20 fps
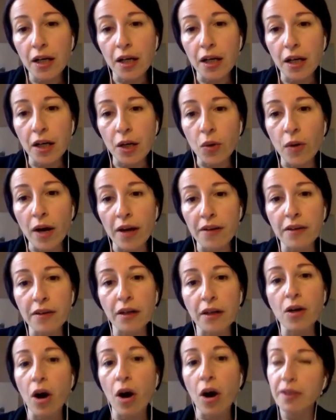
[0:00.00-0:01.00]
who has
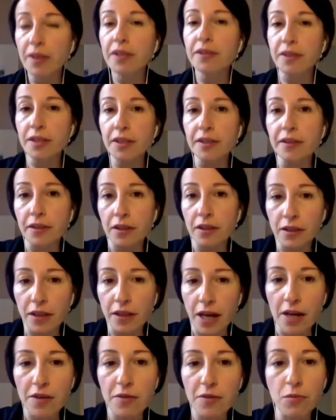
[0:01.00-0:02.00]
commented
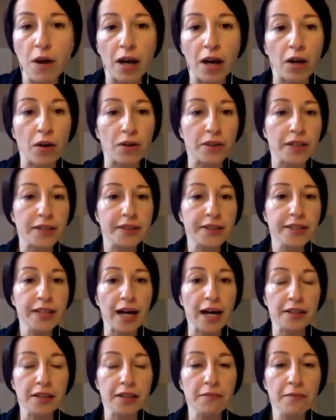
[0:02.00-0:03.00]
as well on the De
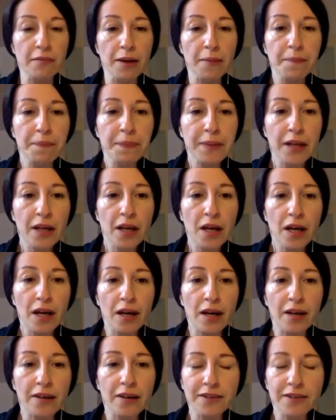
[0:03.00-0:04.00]
Anima.
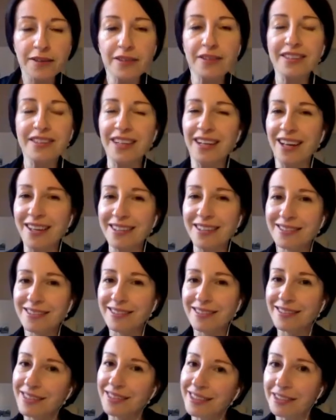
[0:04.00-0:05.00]
This is the
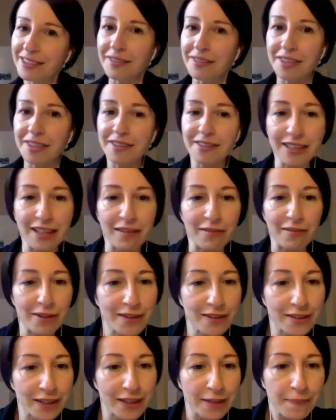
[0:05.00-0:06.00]
less interesting, I
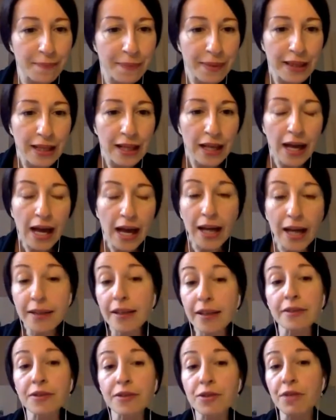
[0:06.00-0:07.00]
must say. And
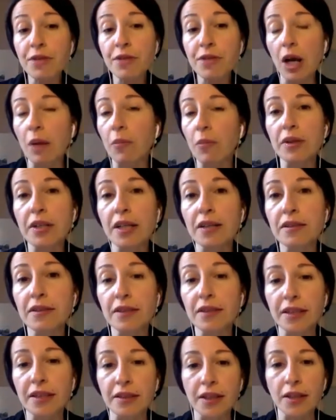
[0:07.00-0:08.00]
then Girolamo
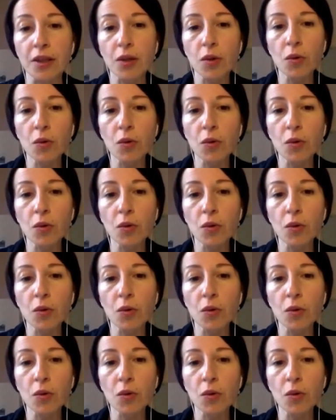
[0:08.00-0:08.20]
Dandini, who